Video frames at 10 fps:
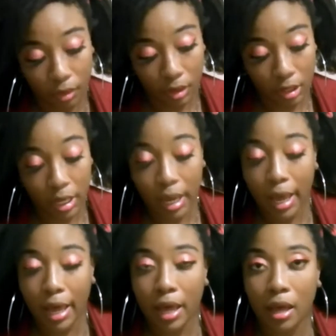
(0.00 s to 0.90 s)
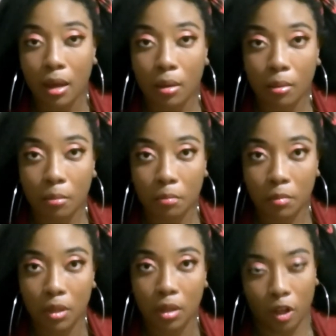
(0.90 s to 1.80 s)
Damn.
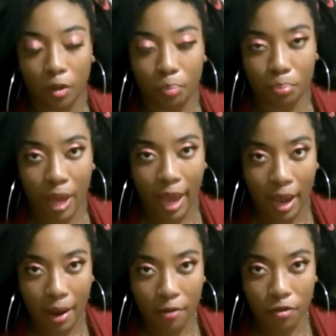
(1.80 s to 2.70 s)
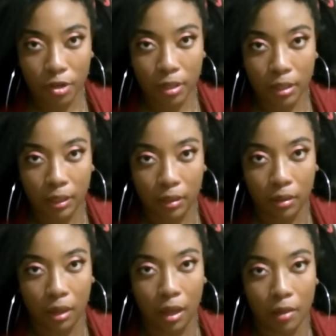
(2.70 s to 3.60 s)

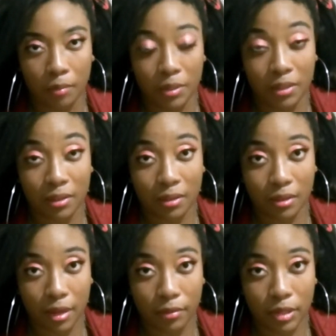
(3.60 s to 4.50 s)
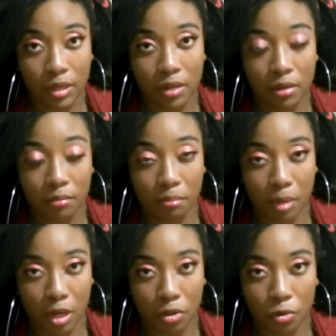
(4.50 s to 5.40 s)
Apparently, up to 7
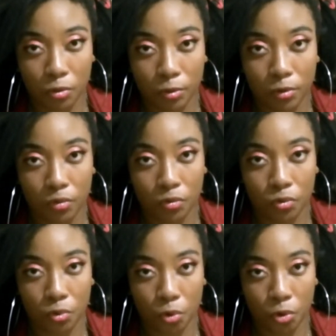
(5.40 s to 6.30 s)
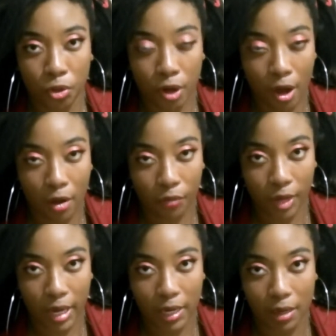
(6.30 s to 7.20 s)
Muggles saw the car
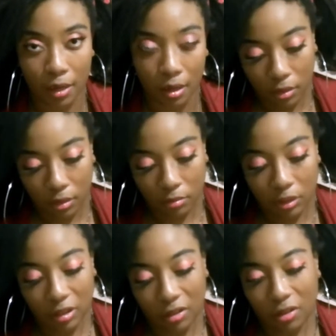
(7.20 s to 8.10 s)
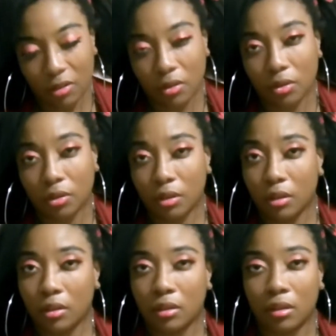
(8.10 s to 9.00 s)
flying. Oh my
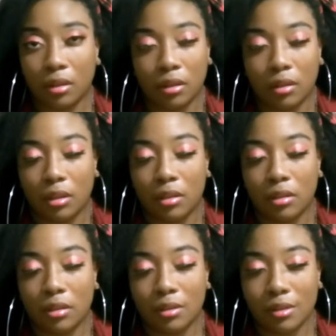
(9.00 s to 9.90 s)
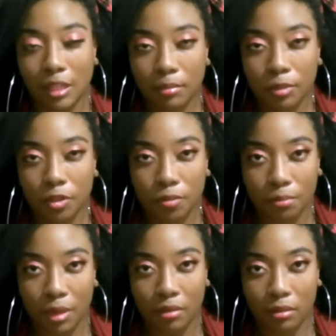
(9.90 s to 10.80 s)
god. Then Snape just
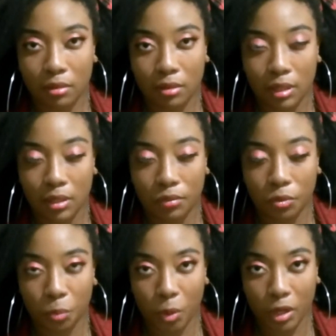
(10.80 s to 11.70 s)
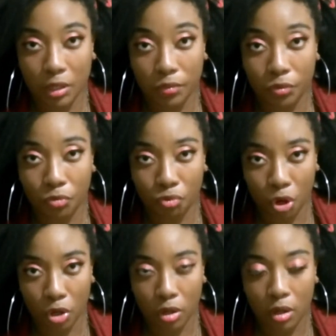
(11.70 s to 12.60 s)
makes this even worse for
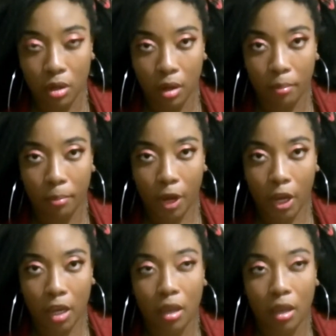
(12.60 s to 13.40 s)
Ron by